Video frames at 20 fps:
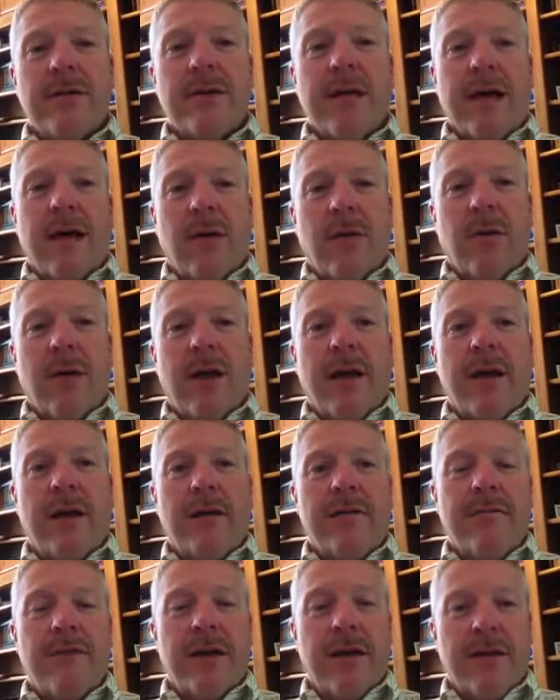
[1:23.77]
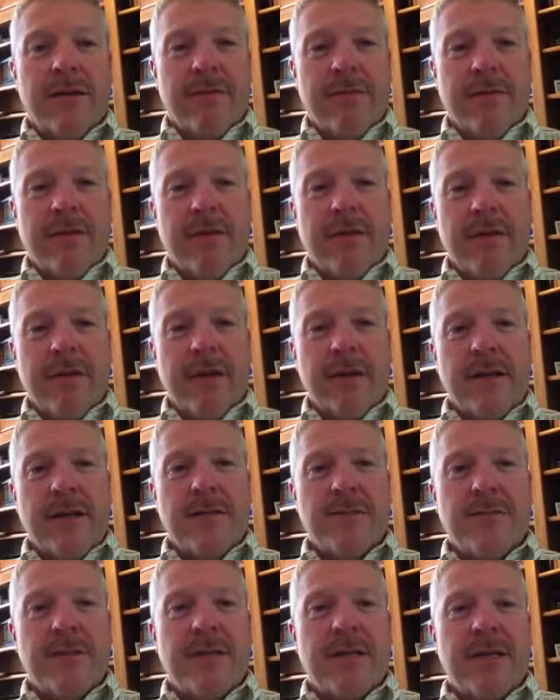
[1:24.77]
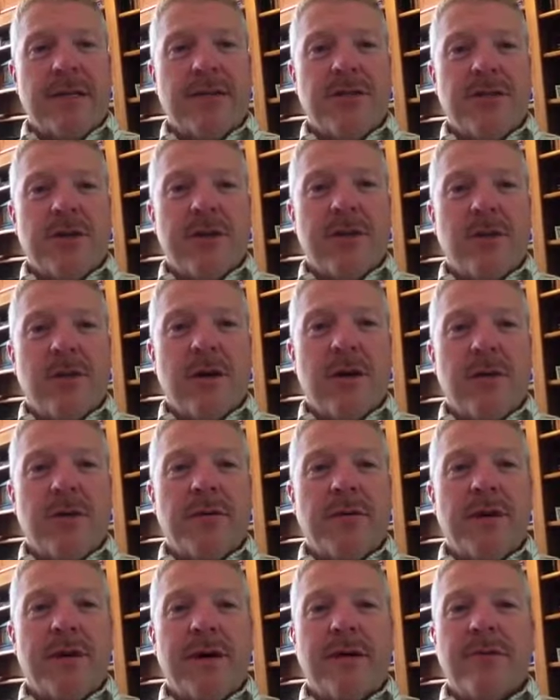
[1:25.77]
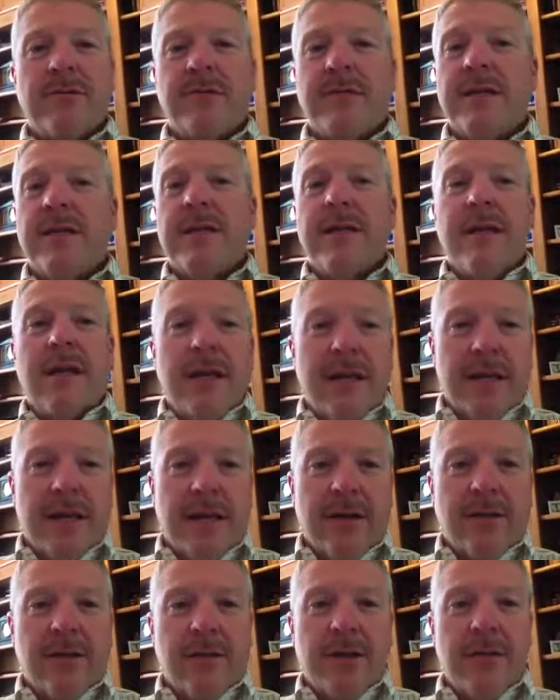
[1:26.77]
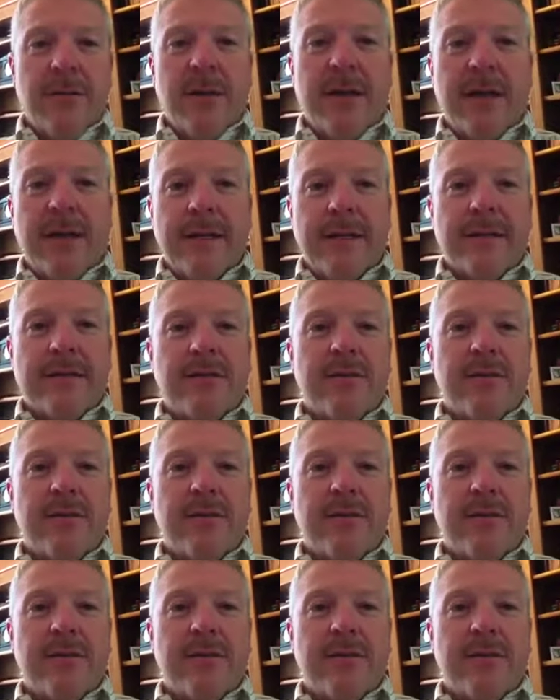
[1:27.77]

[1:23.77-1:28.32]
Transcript: outline of everything that's potentially wrong with the house, including maintenance.